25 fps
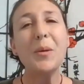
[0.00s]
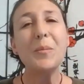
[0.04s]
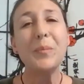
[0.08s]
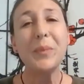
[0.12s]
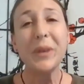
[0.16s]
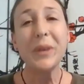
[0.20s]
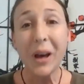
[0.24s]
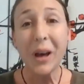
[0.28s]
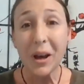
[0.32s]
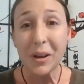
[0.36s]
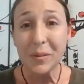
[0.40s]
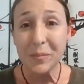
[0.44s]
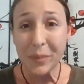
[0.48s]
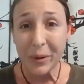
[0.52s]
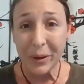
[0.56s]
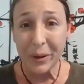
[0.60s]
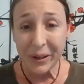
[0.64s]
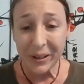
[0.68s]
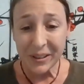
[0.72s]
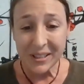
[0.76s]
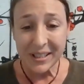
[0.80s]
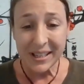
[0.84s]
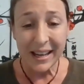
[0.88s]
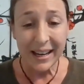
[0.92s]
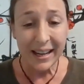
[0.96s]
Beyond
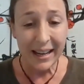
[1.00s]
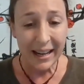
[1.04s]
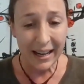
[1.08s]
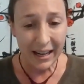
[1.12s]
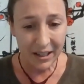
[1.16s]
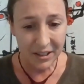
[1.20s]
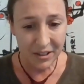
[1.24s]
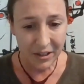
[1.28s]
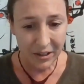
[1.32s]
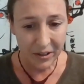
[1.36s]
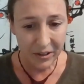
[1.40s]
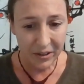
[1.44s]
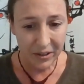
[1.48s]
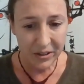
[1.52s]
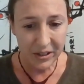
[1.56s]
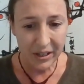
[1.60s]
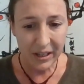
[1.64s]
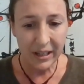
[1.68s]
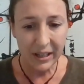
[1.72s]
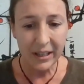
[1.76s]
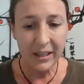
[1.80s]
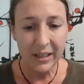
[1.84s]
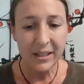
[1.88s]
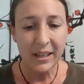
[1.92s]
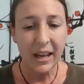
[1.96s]
Birds and Answers
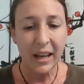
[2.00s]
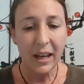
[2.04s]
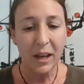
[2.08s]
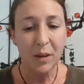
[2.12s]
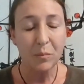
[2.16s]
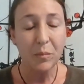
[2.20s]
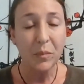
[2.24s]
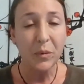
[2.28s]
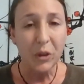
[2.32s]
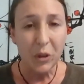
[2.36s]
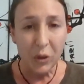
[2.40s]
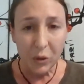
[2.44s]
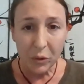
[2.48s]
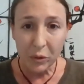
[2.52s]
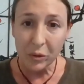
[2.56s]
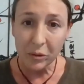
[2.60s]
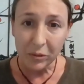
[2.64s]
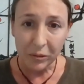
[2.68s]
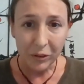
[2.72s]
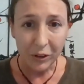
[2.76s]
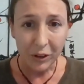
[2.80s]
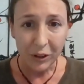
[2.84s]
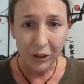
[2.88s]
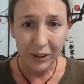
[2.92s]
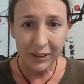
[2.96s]
is a
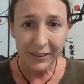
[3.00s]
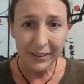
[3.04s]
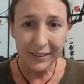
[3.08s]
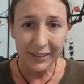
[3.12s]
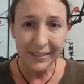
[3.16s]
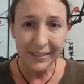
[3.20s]
beautiful